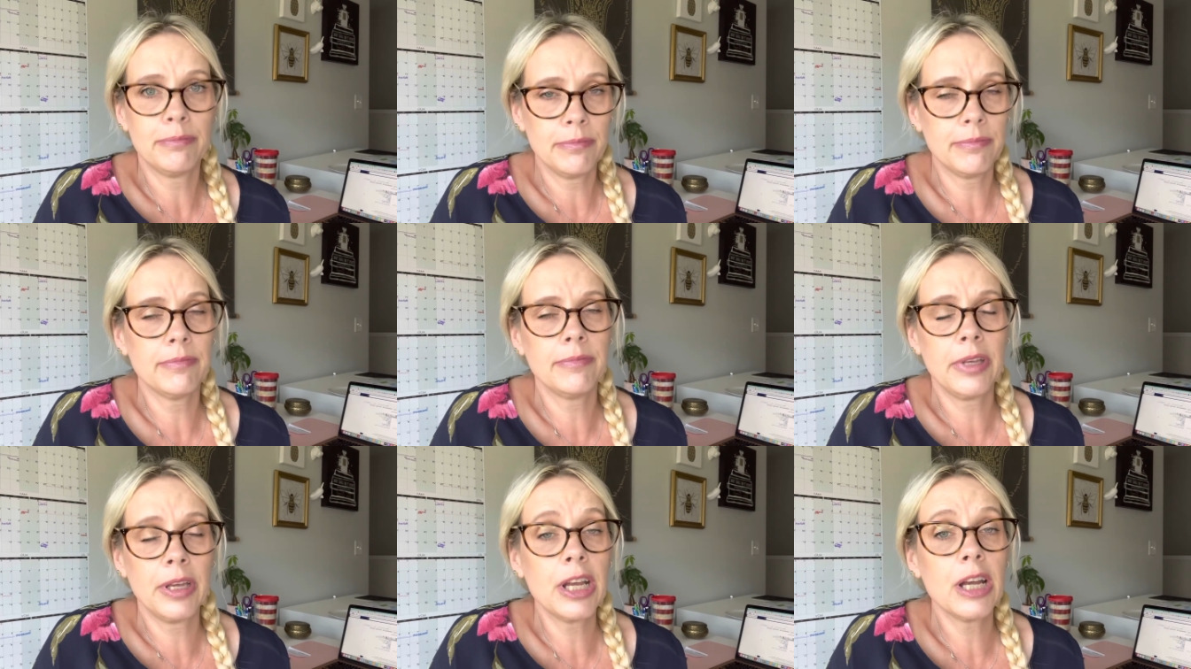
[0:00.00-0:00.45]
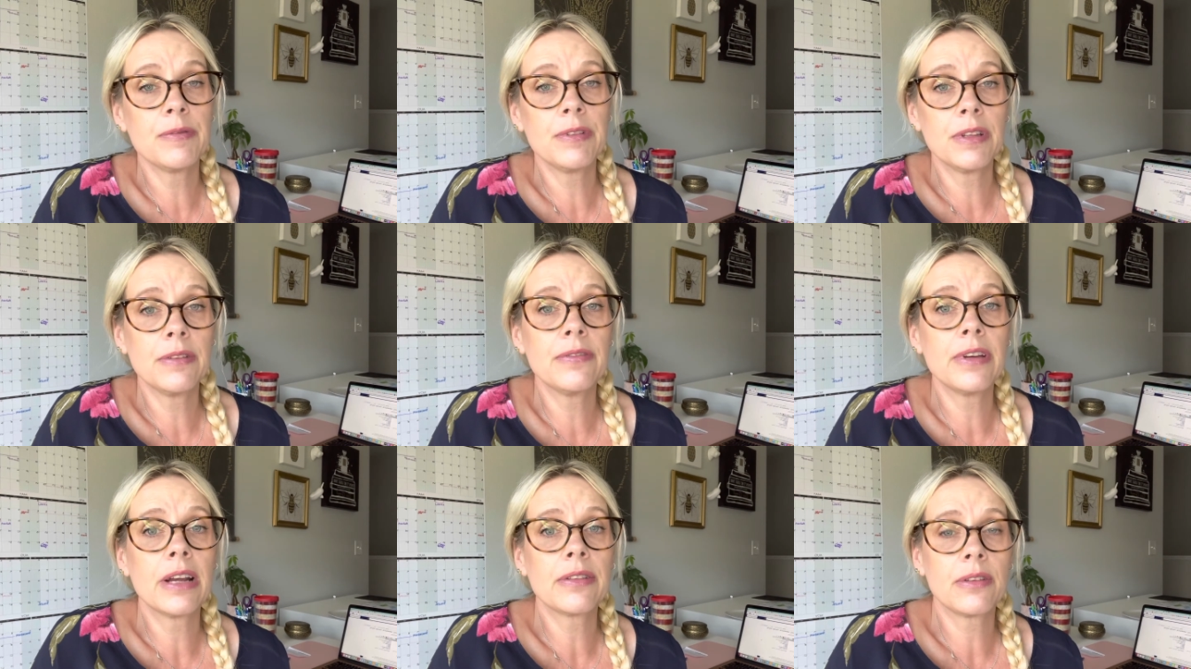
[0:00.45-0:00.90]
make up for the
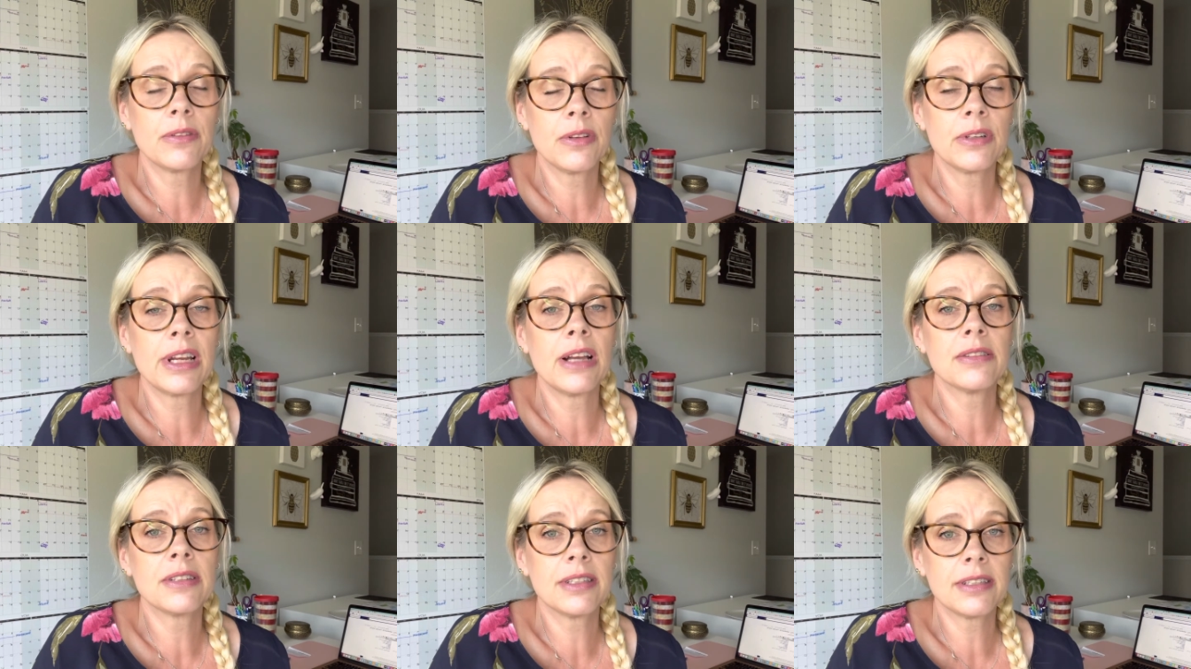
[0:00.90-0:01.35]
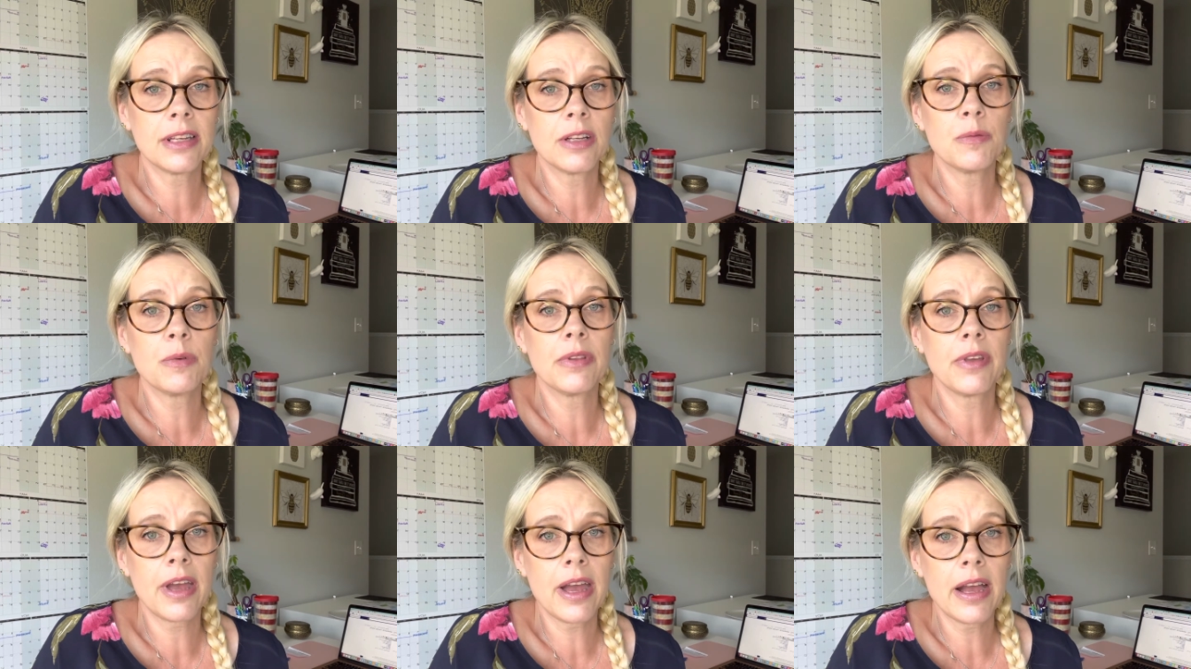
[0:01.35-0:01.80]
fact that they're now stuck
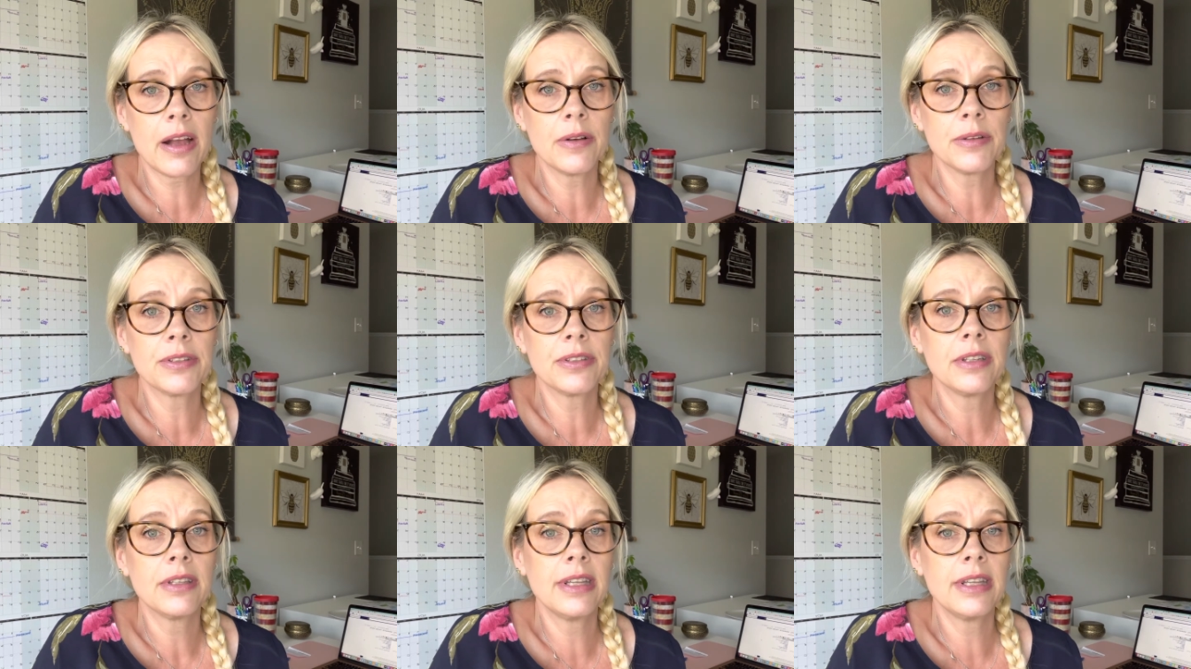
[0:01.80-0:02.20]
with a house.